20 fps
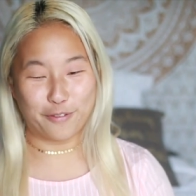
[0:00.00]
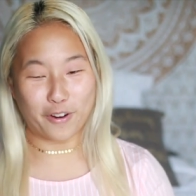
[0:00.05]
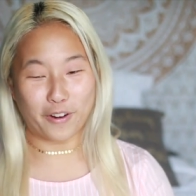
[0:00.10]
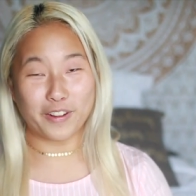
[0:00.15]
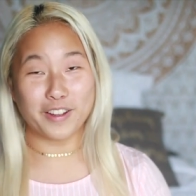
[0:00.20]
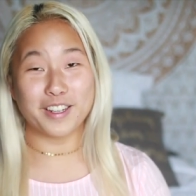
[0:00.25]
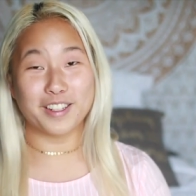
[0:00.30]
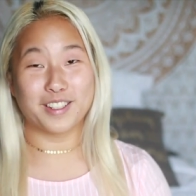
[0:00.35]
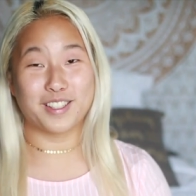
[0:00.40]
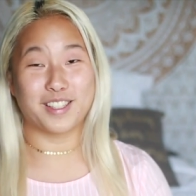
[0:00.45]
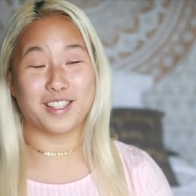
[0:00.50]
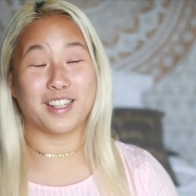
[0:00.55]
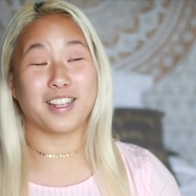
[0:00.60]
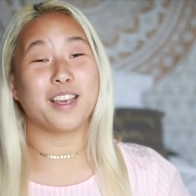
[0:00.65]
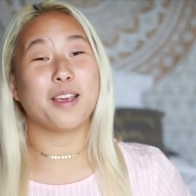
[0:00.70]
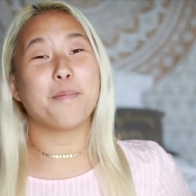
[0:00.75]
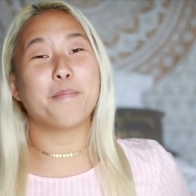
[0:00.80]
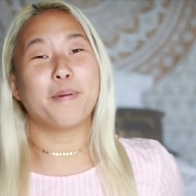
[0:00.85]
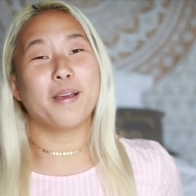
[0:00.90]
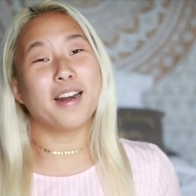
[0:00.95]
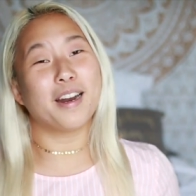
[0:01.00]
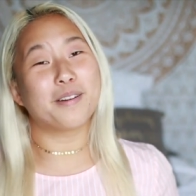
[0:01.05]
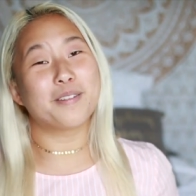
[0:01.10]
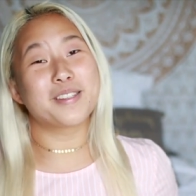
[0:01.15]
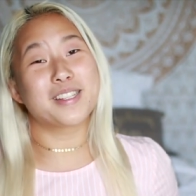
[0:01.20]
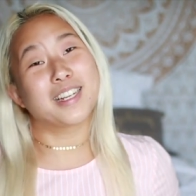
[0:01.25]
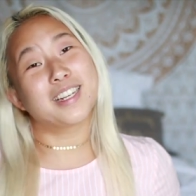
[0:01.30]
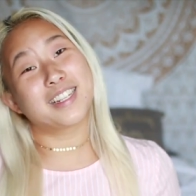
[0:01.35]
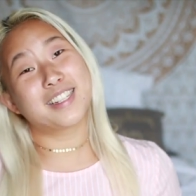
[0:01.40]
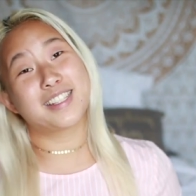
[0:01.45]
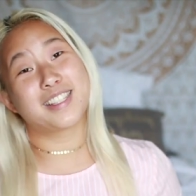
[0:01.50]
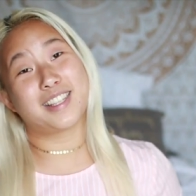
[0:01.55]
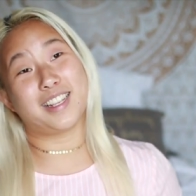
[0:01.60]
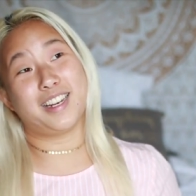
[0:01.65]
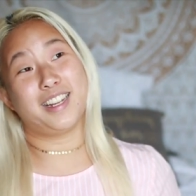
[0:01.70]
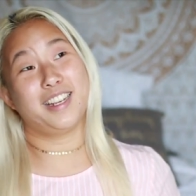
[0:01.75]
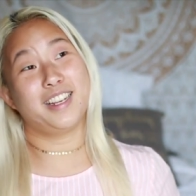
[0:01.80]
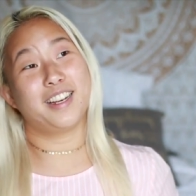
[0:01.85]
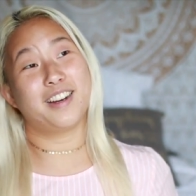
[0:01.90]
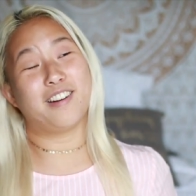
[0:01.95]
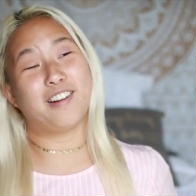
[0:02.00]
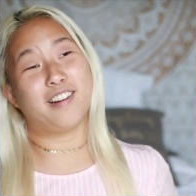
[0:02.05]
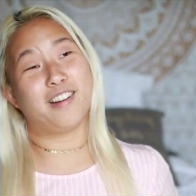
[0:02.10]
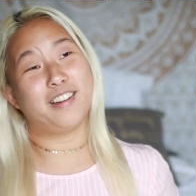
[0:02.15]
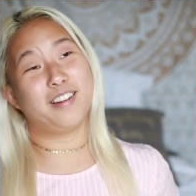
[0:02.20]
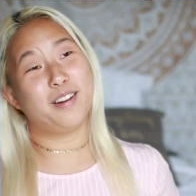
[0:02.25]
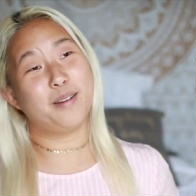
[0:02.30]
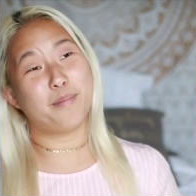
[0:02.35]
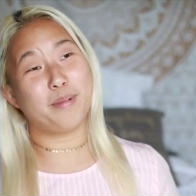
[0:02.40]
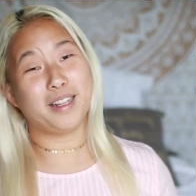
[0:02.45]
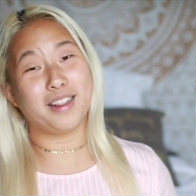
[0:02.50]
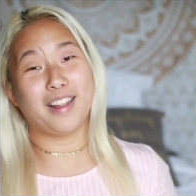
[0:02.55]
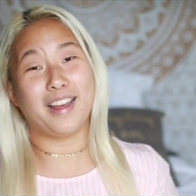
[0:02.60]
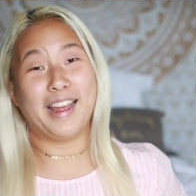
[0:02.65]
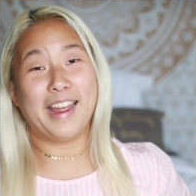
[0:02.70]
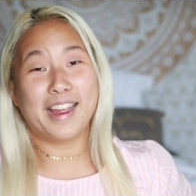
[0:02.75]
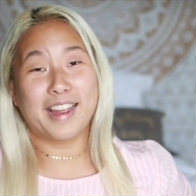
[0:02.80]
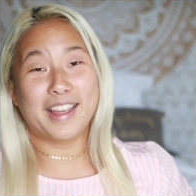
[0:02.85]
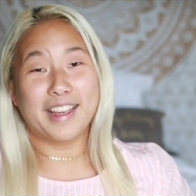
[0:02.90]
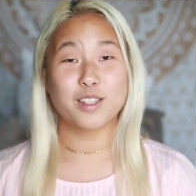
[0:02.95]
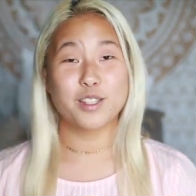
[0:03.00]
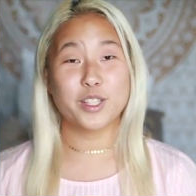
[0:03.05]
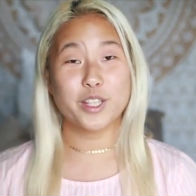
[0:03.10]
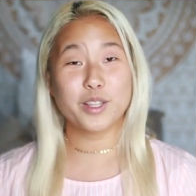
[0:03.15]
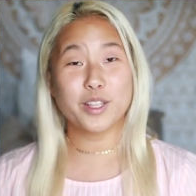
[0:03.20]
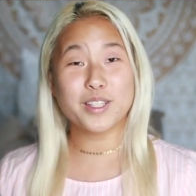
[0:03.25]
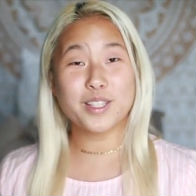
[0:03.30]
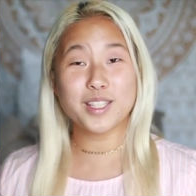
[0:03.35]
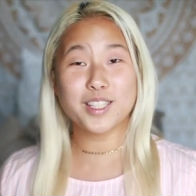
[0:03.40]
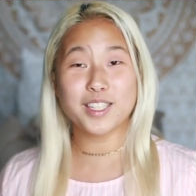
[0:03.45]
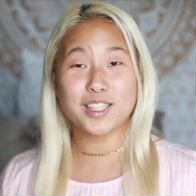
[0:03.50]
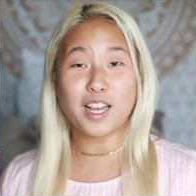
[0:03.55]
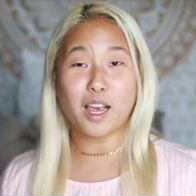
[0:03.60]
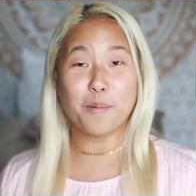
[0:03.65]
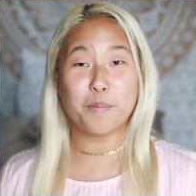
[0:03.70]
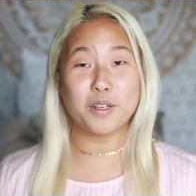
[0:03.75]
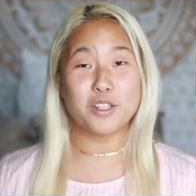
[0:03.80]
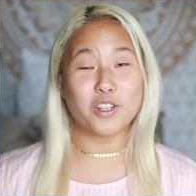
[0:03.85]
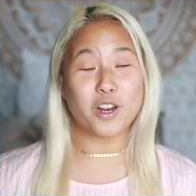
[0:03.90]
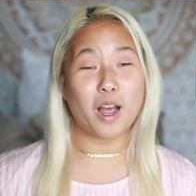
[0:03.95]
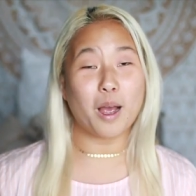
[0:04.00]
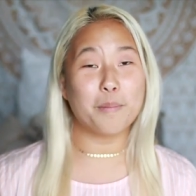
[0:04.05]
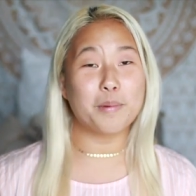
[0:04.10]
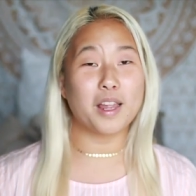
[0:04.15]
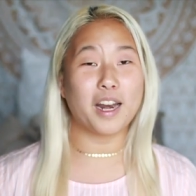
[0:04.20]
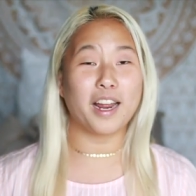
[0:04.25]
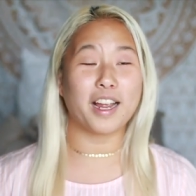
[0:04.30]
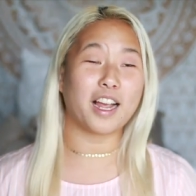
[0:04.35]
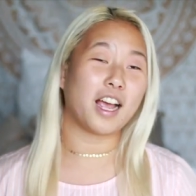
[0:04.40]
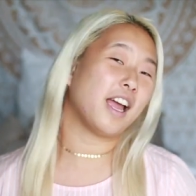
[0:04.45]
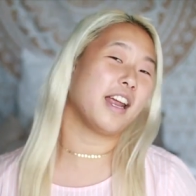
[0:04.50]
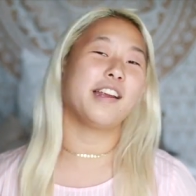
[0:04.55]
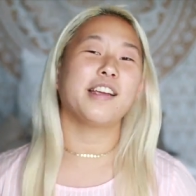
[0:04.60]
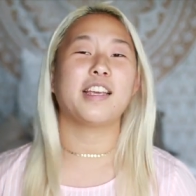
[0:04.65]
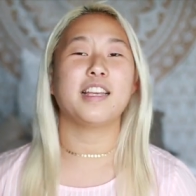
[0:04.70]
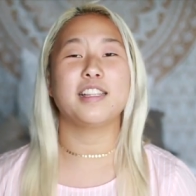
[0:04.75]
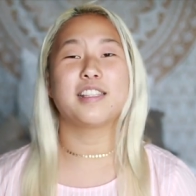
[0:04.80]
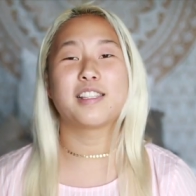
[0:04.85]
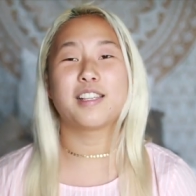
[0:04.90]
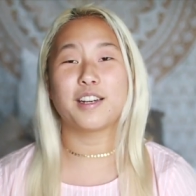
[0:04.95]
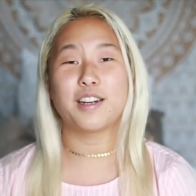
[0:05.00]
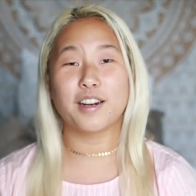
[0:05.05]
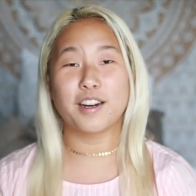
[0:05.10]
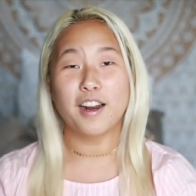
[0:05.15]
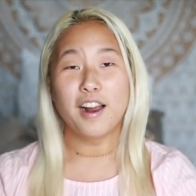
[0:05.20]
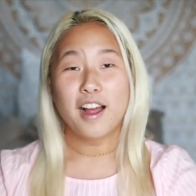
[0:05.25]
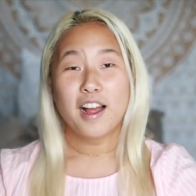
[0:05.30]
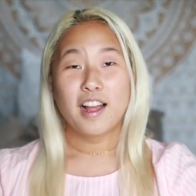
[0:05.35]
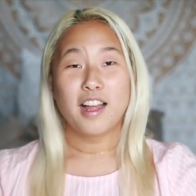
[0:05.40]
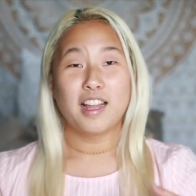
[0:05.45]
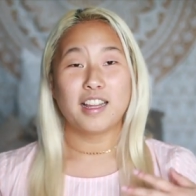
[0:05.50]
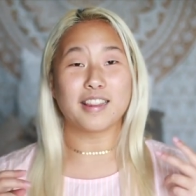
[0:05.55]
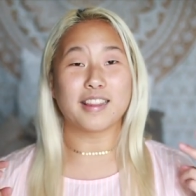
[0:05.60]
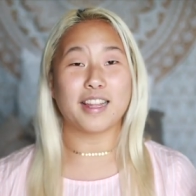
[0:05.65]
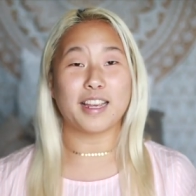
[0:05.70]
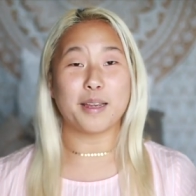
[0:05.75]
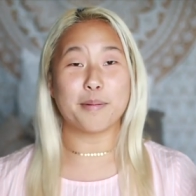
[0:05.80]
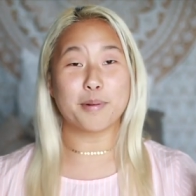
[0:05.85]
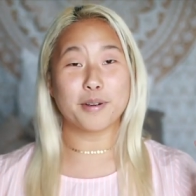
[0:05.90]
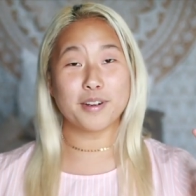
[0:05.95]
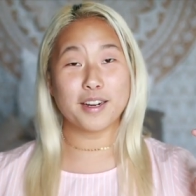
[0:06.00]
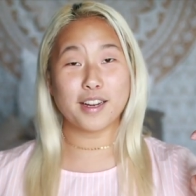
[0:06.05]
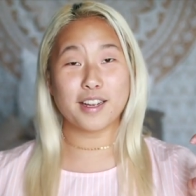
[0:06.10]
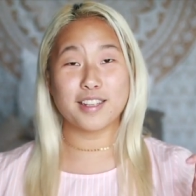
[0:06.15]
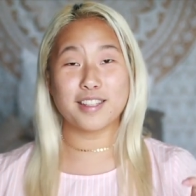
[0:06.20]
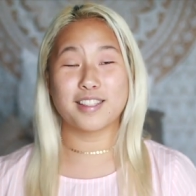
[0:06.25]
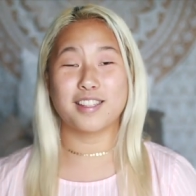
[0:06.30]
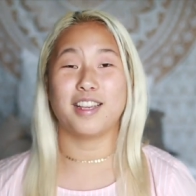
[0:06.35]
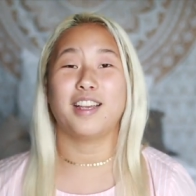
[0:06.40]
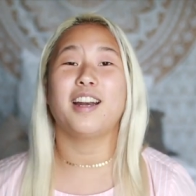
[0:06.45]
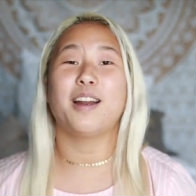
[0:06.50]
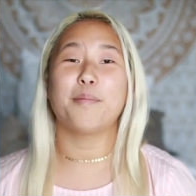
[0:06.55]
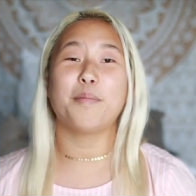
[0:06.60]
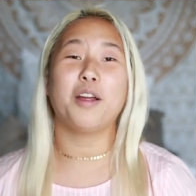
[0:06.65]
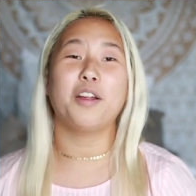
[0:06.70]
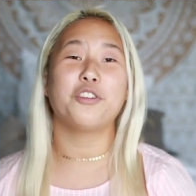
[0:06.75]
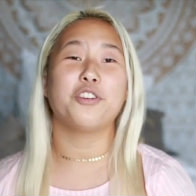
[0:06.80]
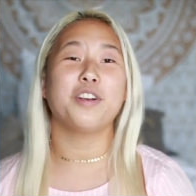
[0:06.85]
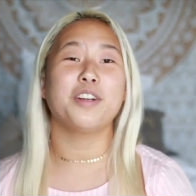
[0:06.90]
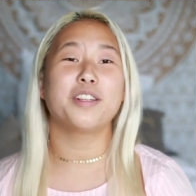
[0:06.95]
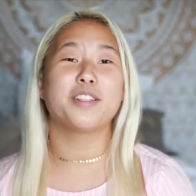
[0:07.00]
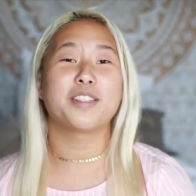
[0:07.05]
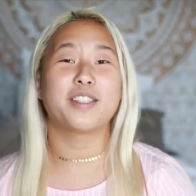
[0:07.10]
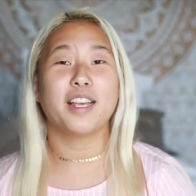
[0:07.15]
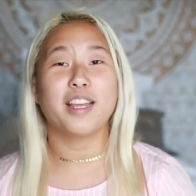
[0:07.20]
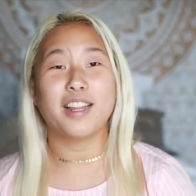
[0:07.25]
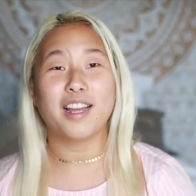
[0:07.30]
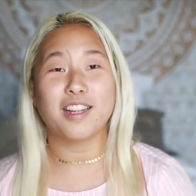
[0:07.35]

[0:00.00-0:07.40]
falling asleep and I was like sitting on my leg. So this is a type of job that I kind of consider laborious and I'm not trying to say